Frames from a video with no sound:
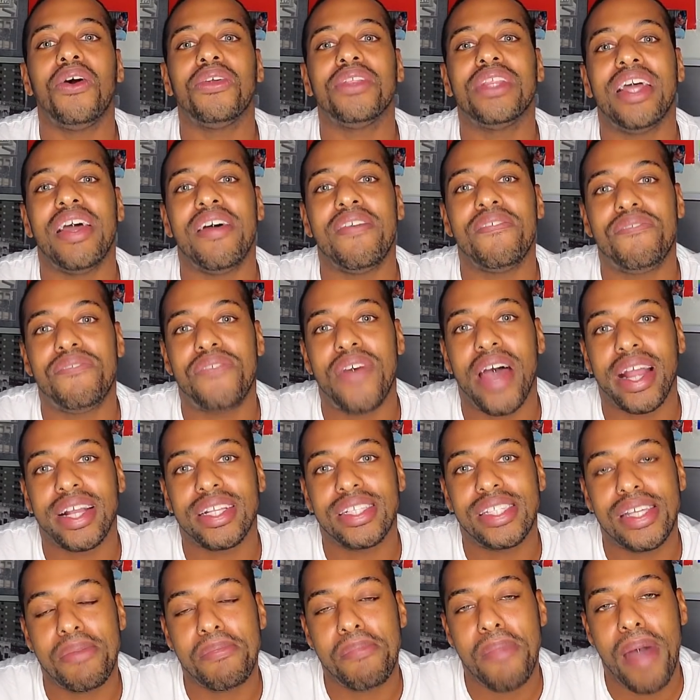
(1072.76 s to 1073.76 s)
the
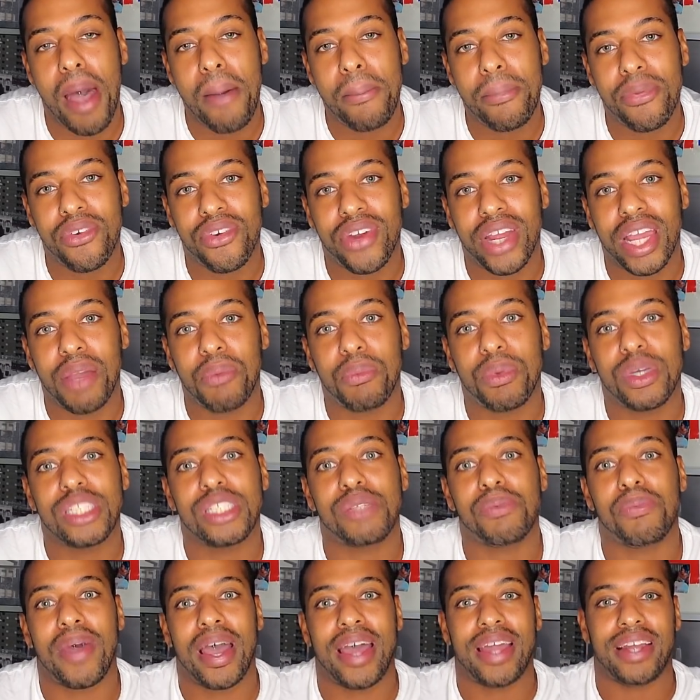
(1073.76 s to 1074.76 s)
infected memory
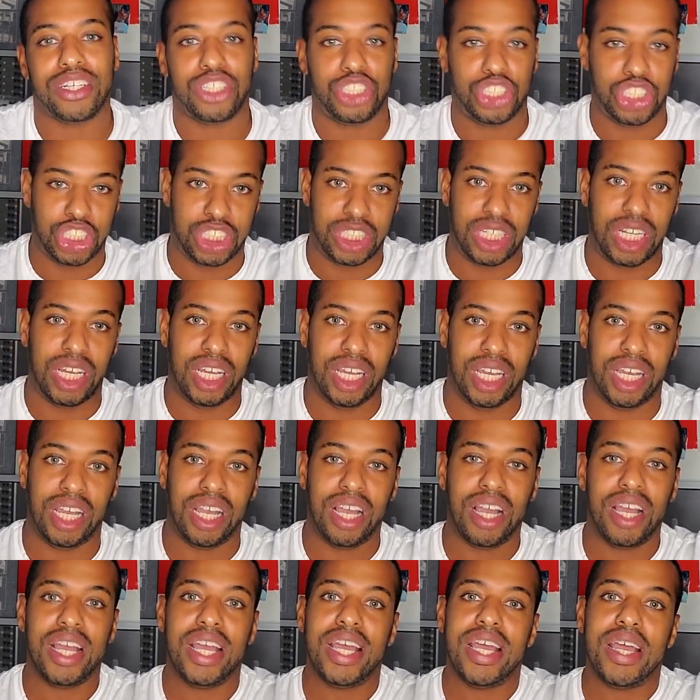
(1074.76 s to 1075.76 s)
was when
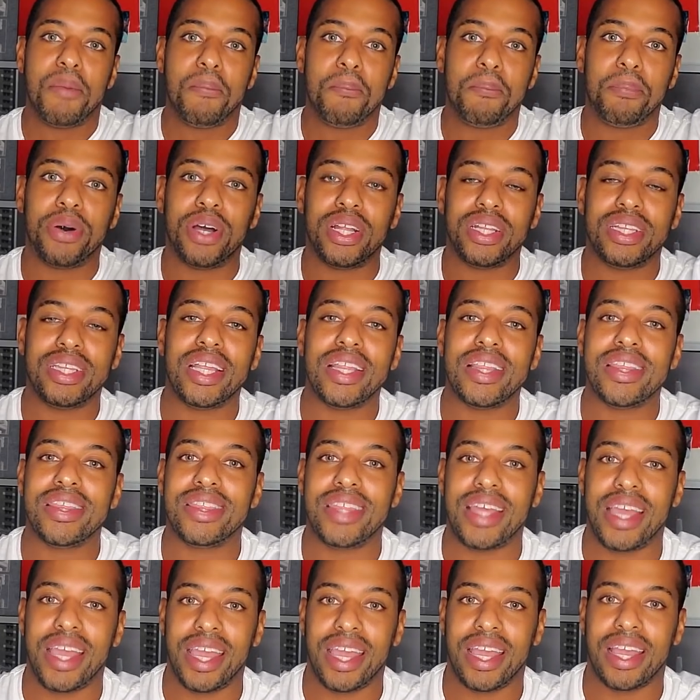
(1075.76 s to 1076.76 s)
she put the
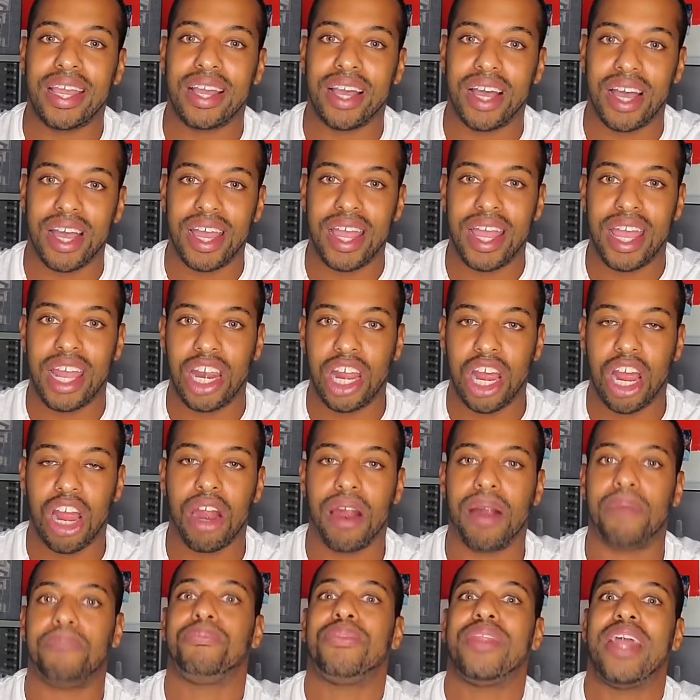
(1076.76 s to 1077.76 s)
thing in
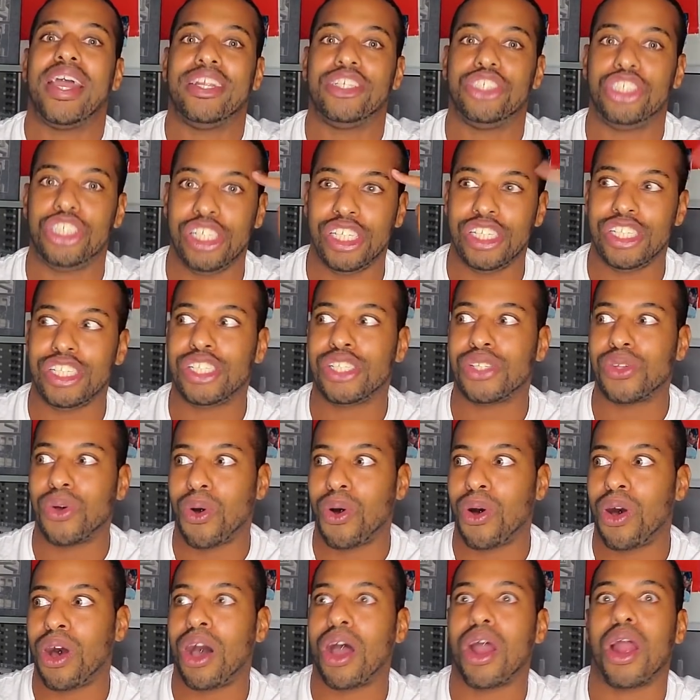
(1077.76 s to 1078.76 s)
her and she
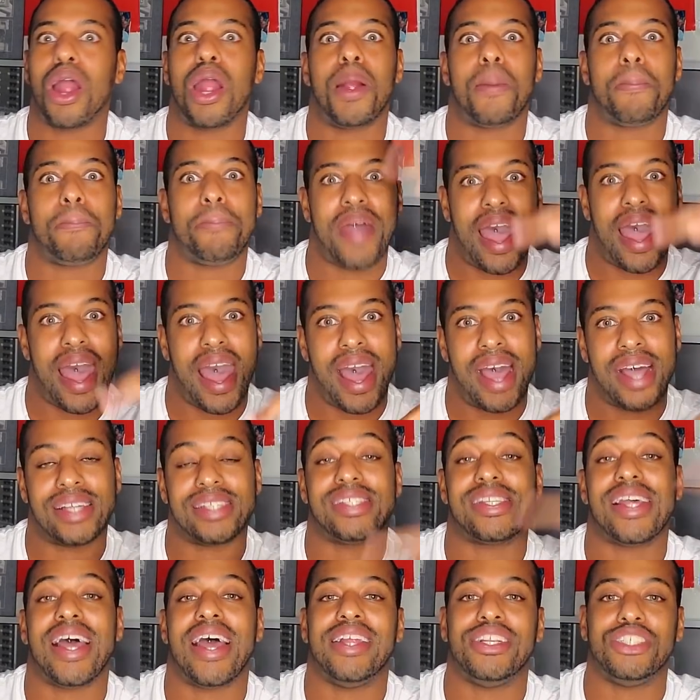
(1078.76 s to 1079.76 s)
saw her
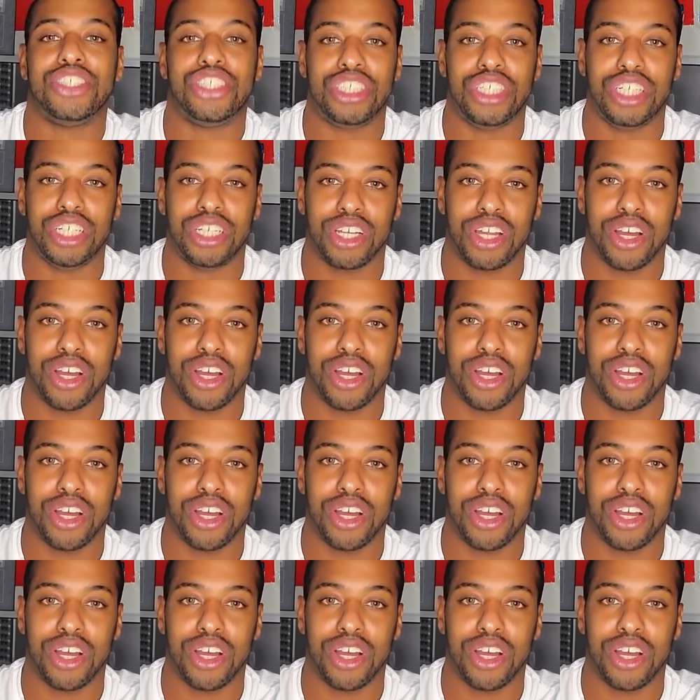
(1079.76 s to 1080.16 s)
past and she